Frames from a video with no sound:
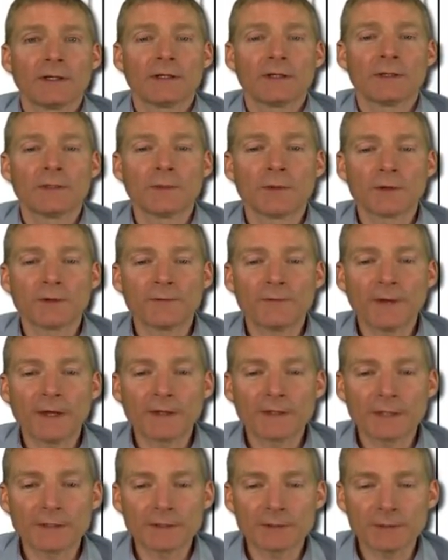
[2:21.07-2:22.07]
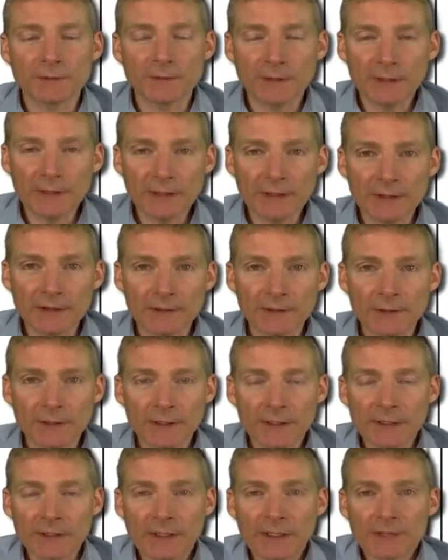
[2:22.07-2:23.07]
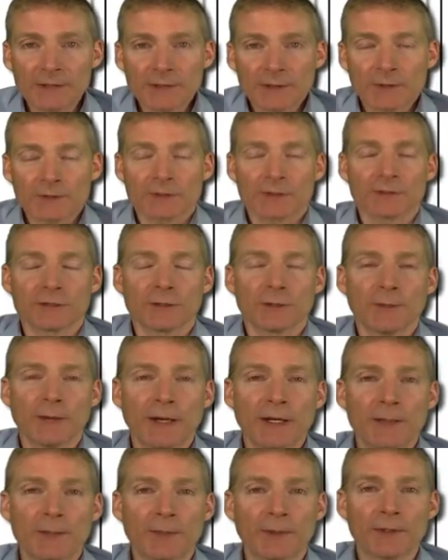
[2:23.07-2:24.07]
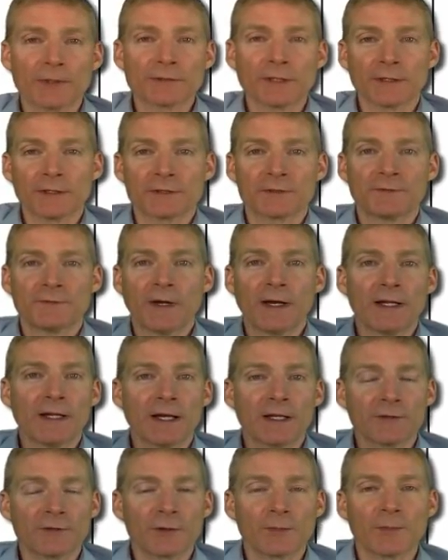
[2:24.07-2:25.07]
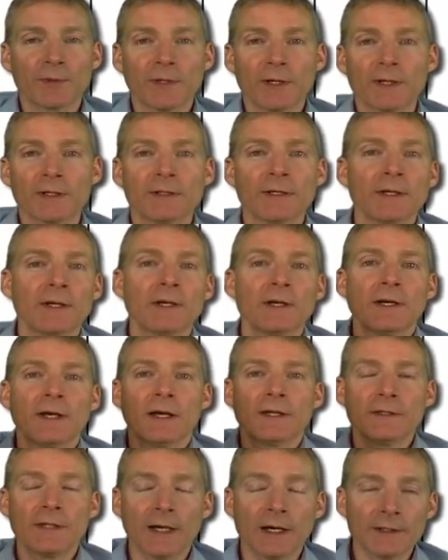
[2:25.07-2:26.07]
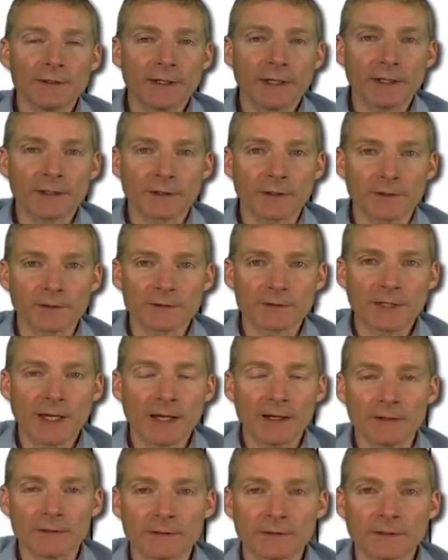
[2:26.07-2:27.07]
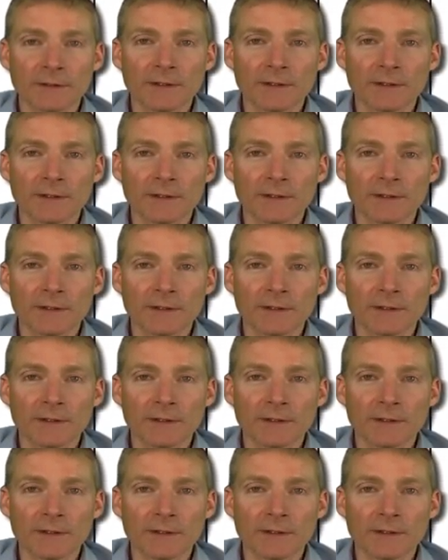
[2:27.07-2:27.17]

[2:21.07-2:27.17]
the more fat that you eat, you get into ketosis, your body burns all this fat out of your blood, and the LDL goes down.